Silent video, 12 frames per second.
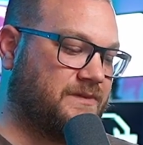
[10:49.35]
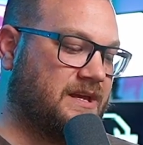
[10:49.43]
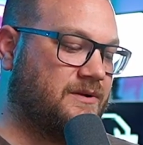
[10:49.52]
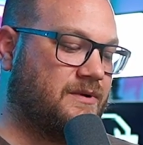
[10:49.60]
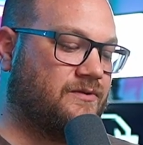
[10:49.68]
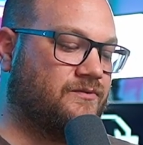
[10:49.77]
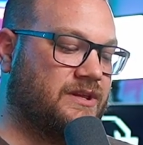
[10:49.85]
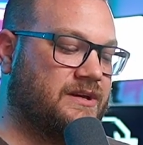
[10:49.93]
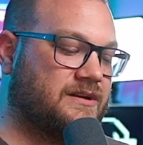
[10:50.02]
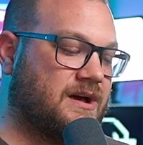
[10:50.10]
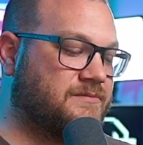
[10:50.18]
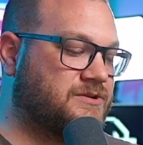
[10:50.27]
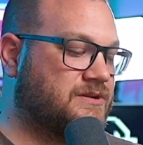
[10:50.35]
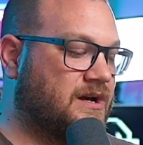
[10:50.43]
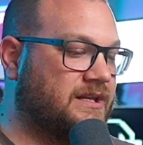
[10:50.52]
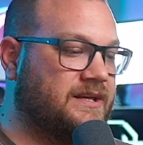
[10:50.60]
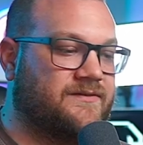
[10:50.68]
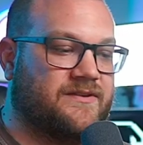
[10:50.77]
Anyway, really good option.
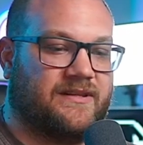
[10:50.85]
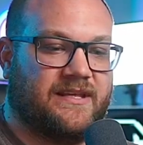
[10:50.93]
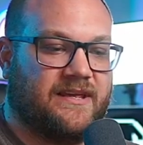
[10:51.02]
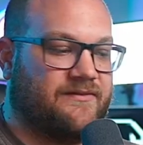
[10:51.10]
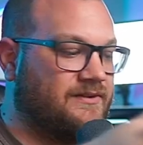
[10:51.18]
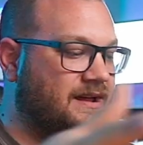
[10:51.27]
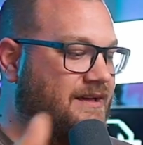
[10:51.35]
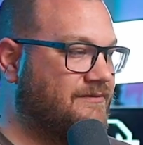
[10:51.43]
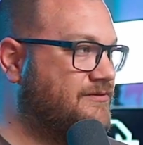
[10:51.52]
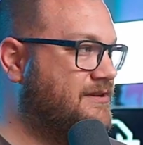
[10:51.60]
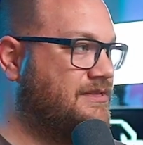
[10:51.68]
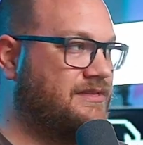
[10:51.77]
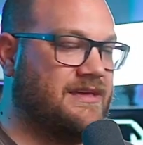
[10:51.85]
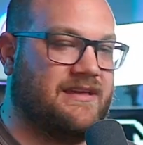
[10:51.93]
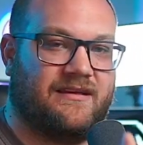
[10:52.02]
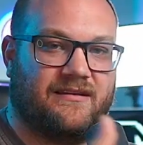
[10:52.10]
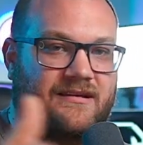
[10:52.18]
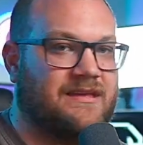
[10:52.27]
I'll leave the link for
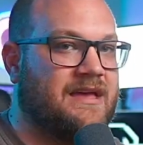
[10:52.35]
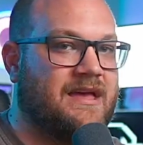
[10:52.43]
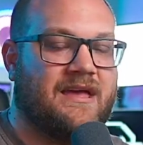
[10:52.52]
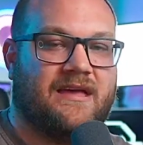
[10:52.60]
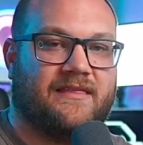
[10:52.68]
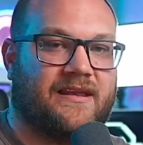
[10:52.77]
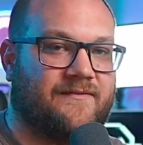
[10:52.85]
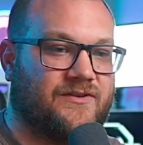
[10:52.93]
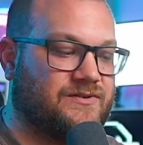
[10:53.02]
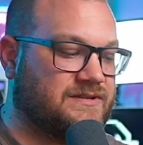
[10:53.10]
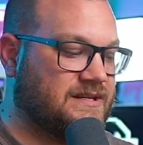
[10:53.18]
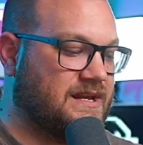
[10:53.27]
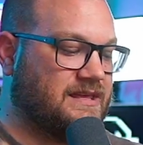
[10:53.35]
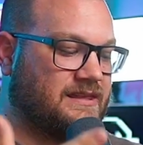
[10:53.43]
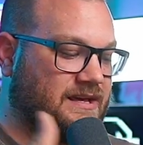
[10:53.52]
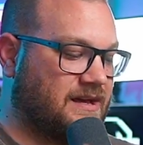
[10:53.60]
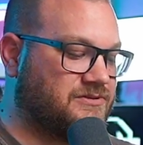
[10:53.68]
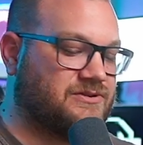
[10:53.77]
everything that I've used today, the
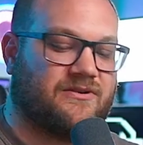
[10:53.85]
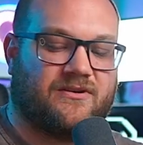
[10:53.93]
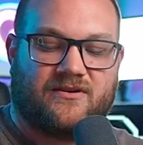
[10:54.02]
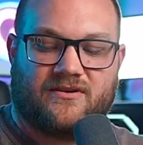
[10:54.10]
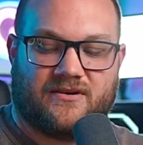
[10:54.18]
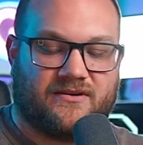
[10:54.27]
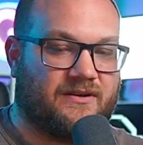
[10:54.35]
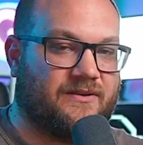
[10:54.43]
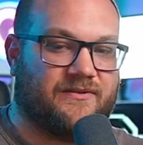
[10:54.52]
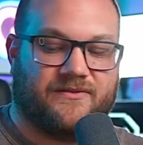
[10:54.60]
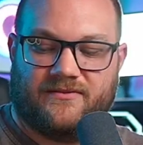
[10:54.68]
capture card, uh,